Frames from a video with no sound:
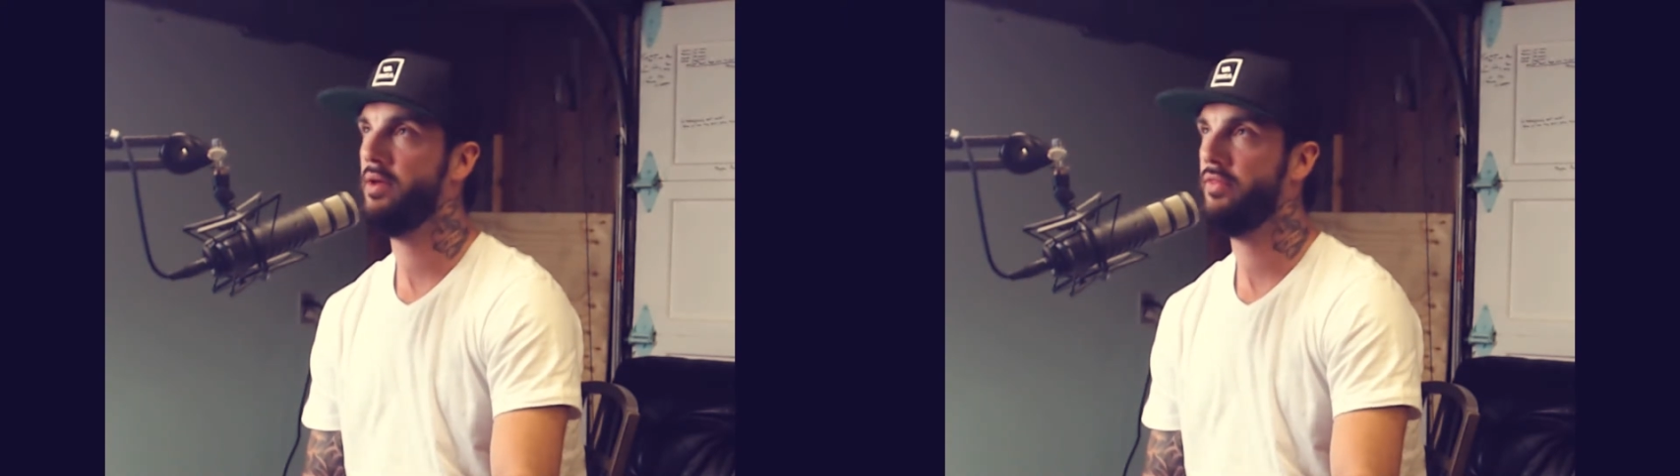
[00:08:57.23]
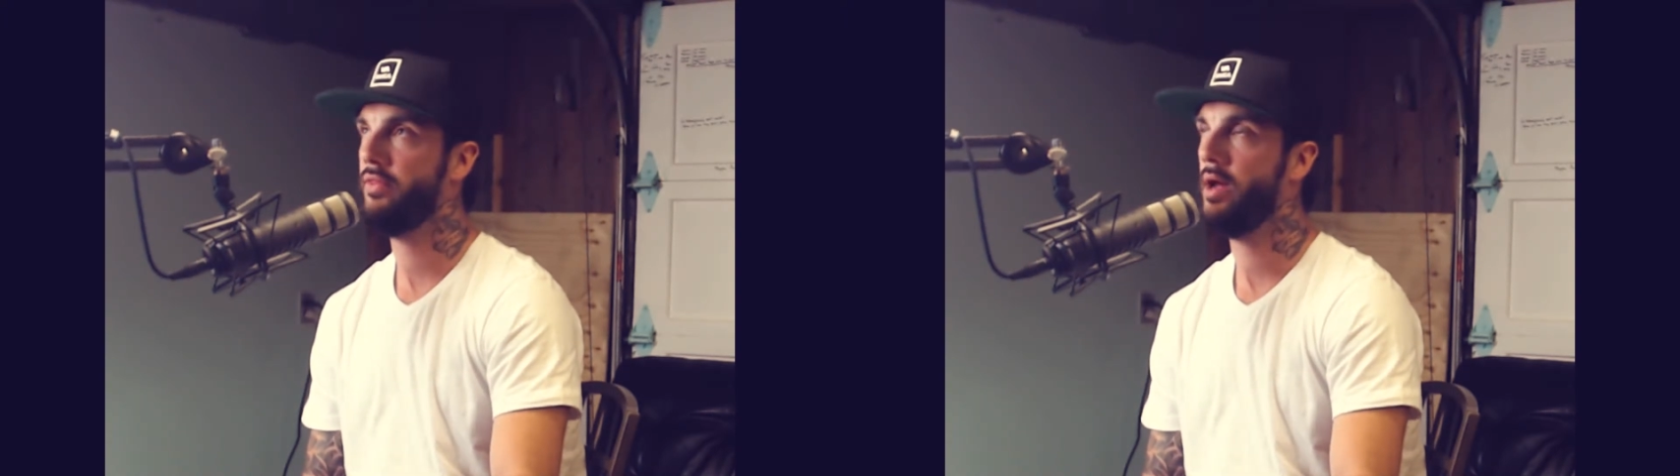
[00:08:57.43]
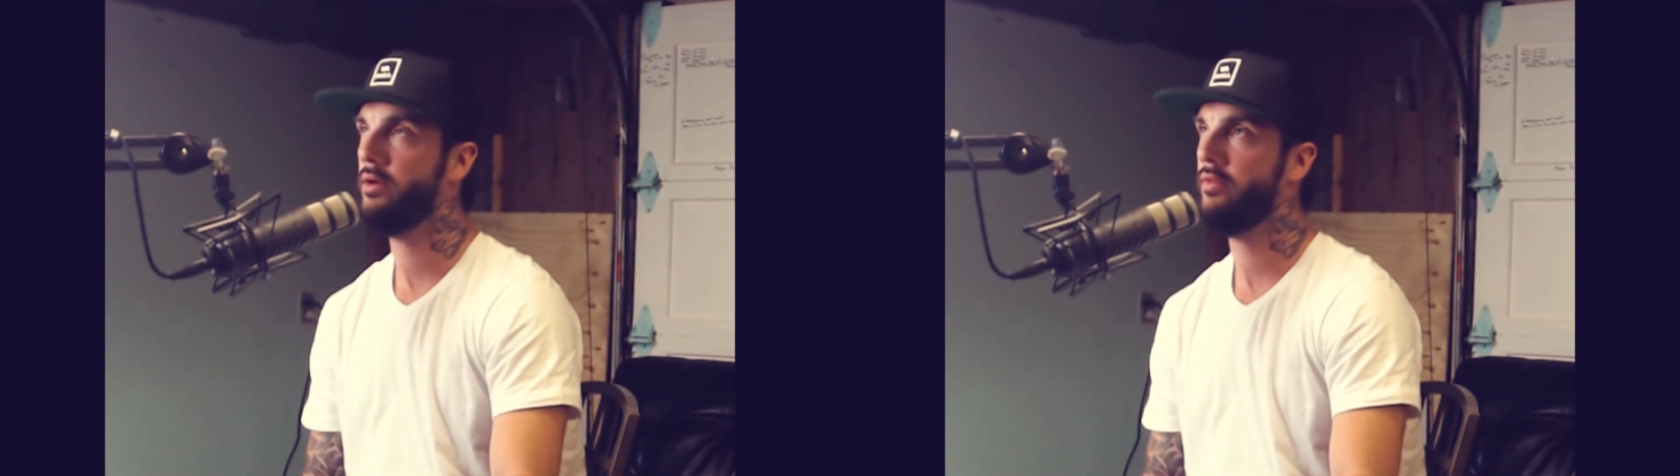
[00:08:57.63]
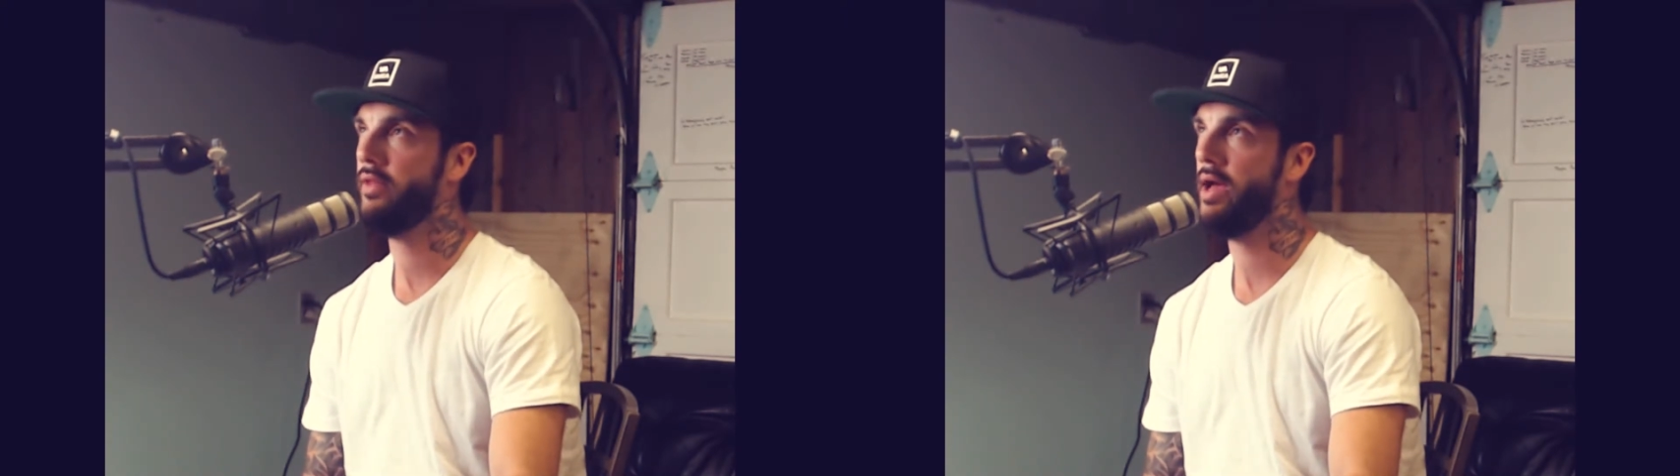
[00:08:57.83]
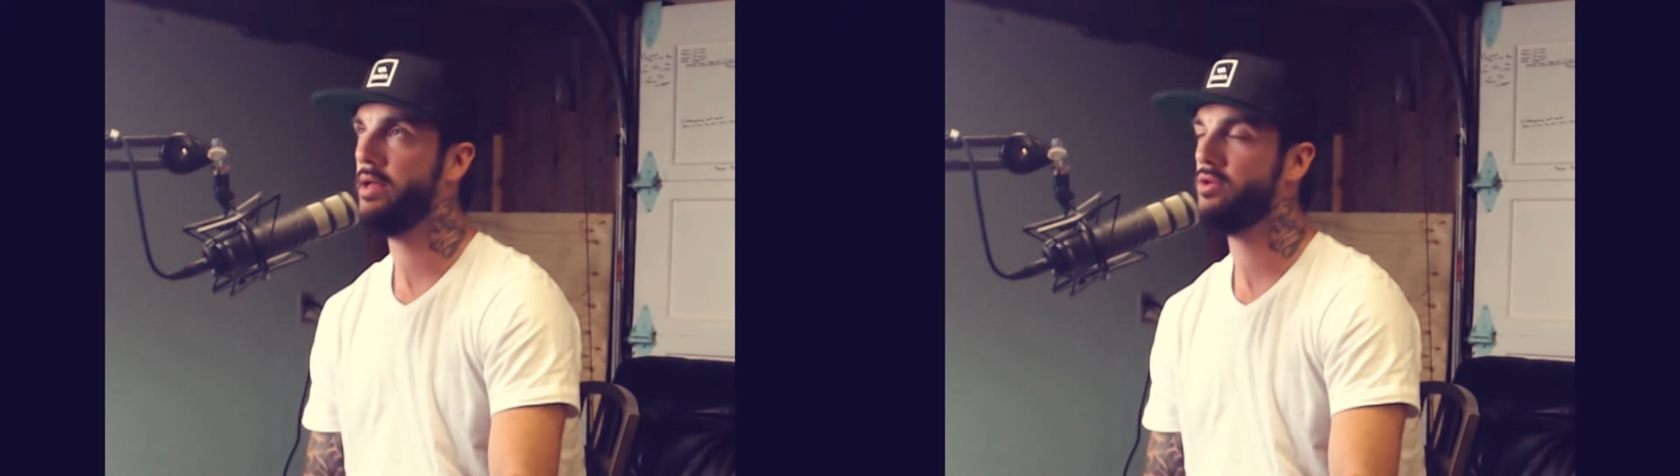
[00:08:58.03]
but under
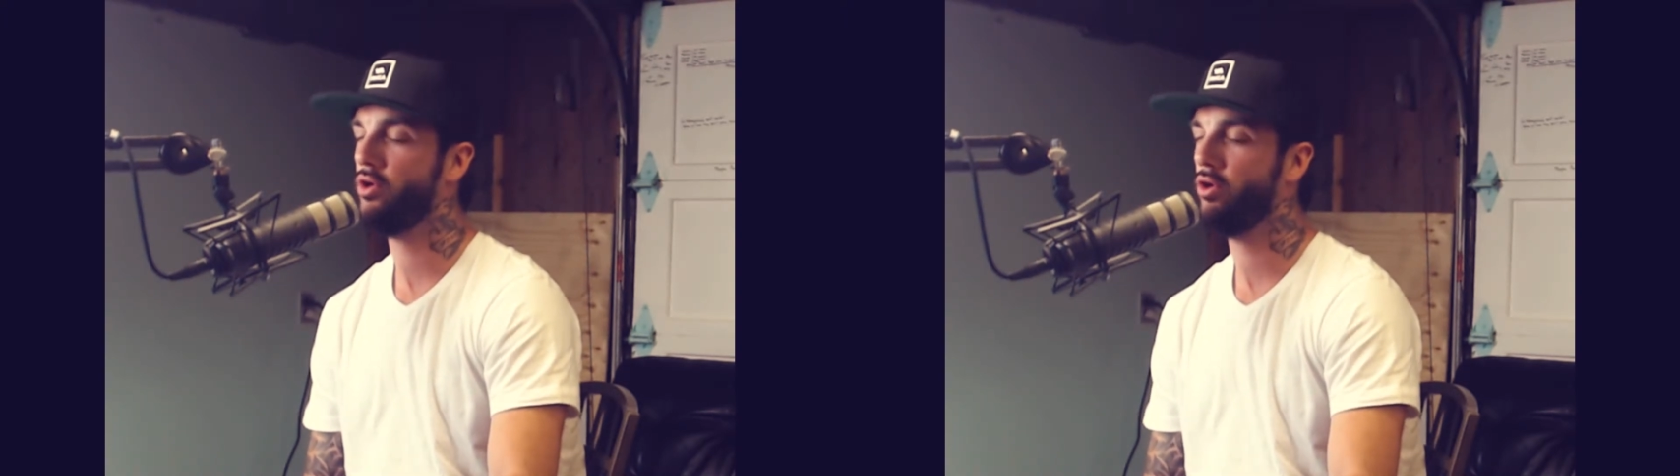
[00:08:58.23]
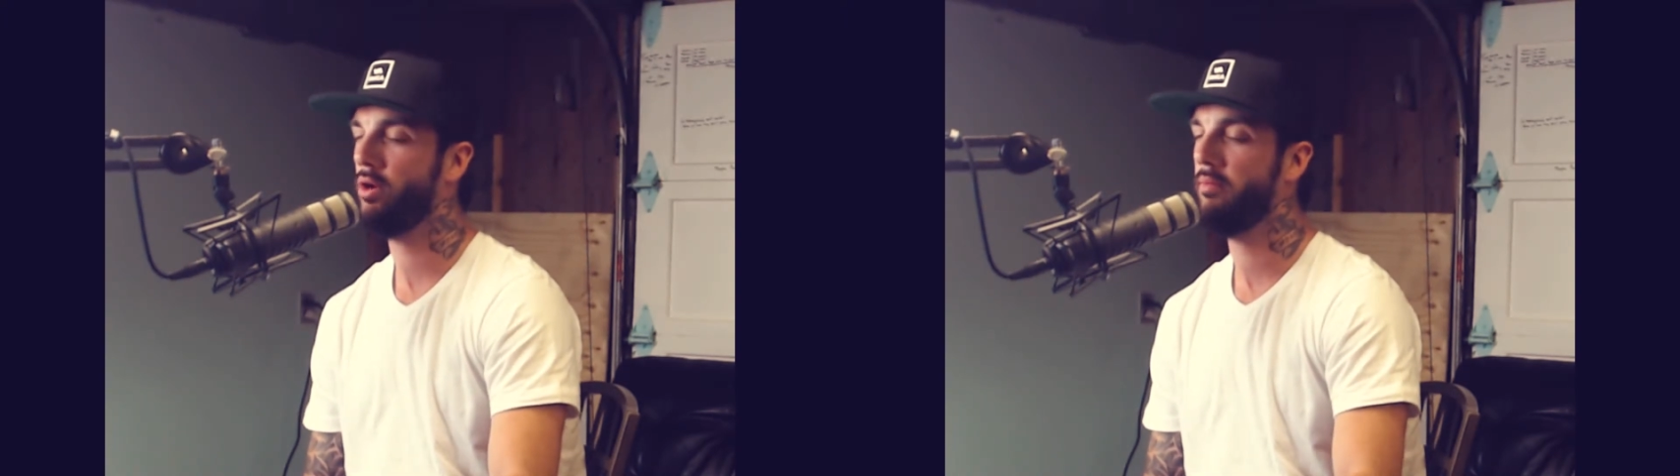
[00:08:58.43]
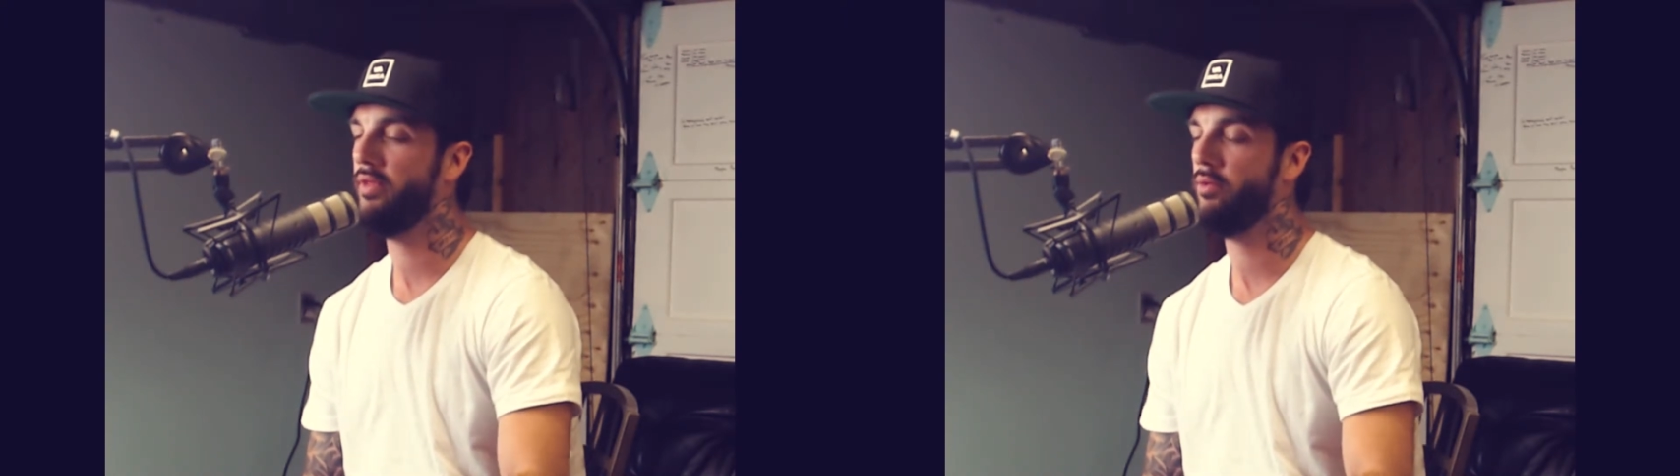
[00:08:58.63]
that term,